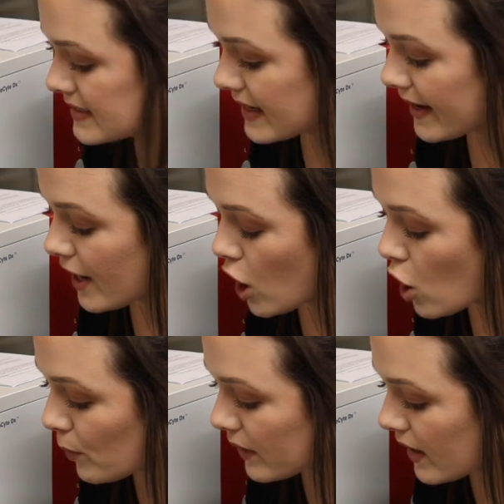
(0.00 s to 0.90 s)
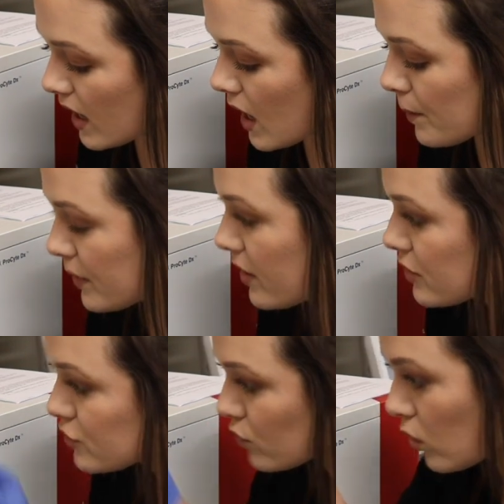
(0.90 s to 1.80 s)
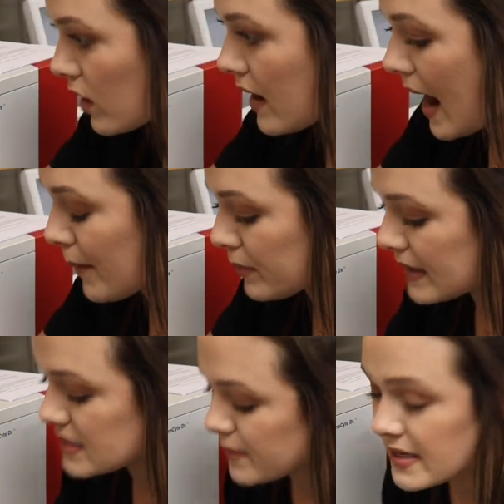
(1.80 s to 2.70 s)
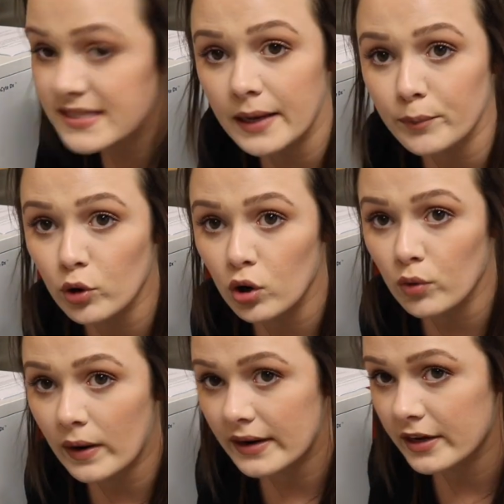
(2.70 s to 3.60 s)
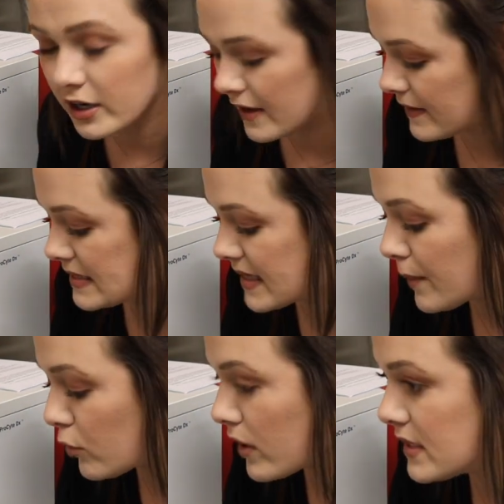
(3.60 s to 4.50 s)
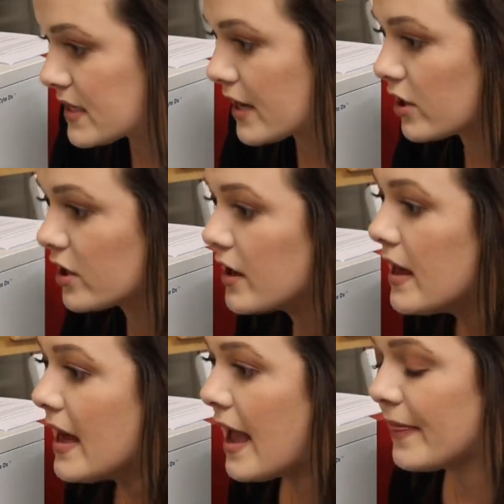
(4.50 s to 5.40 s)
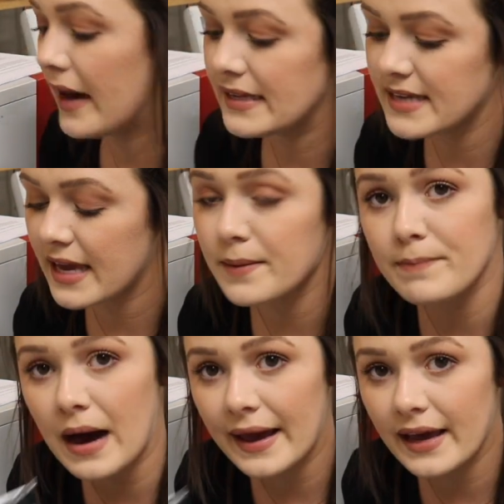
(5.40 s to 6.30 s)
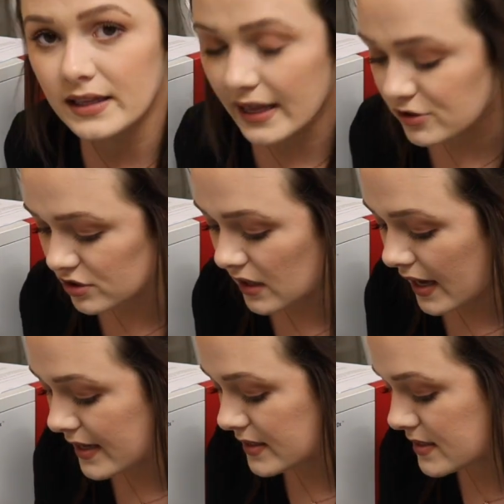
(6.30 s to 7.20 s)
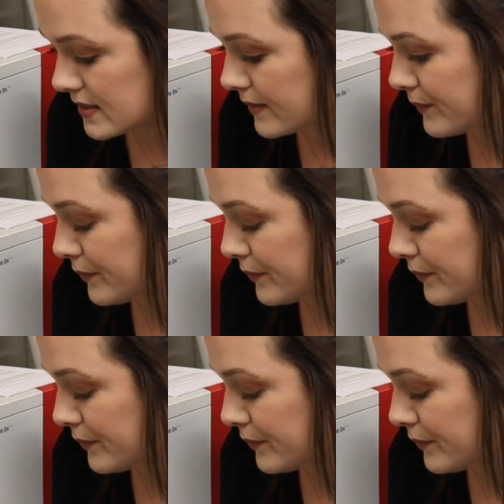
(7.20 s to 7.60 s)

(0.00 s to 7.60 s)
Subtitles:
is I open up the drawer, I place my sample right here in the sample container, and then I take my electrolytes.